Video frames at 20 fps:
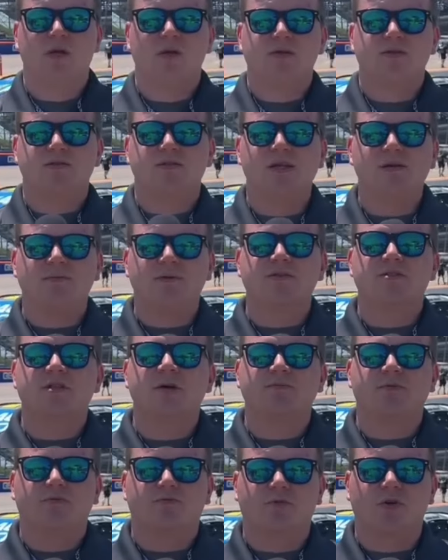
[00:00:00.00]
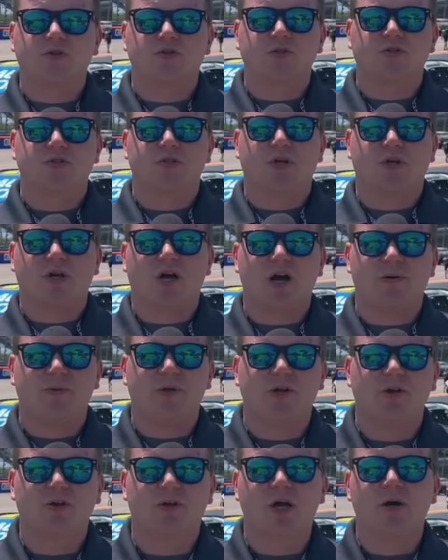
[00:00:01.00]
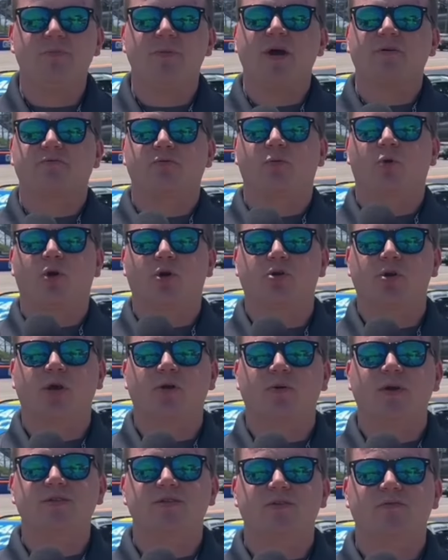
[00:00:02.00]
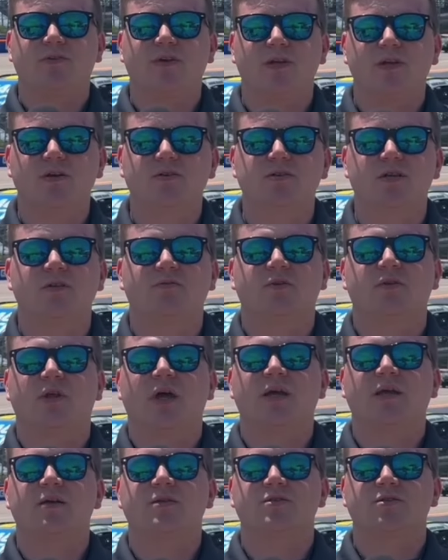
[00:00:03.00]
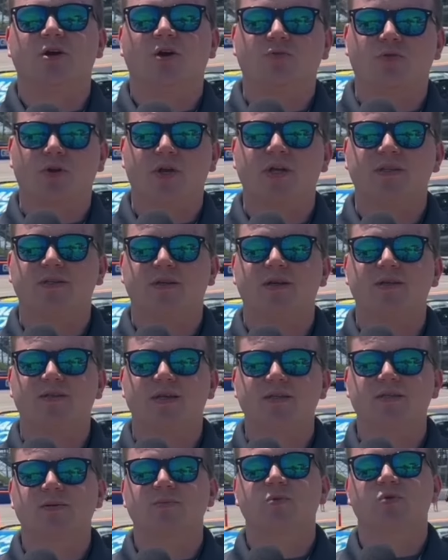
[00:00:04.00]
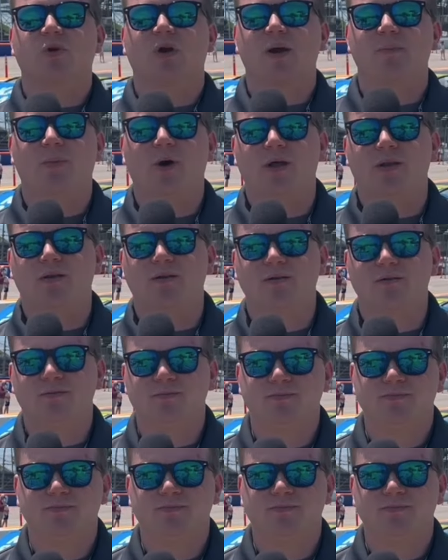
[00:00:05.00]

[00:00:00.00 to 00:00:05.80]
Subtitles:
Steven Stump of Frontstretch.com here. Come back for more great racing videos. And if you like us, don't forget to hit that subscribe button.